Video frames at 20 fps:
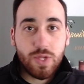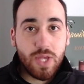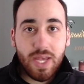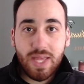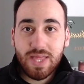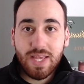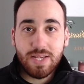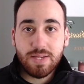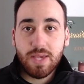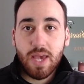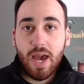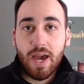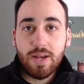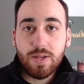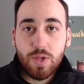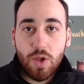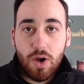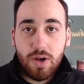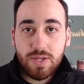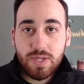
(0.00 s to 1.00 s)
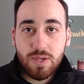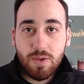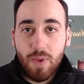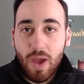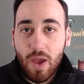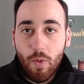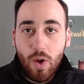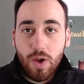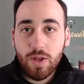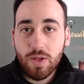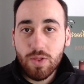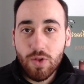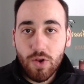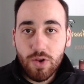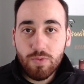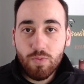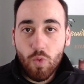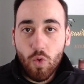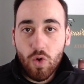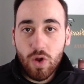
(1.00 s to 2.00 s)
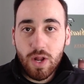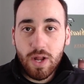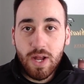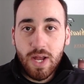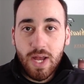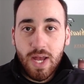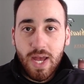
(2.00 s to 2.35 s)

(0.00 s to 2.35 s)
like, this guy is awesome. I want to learn more.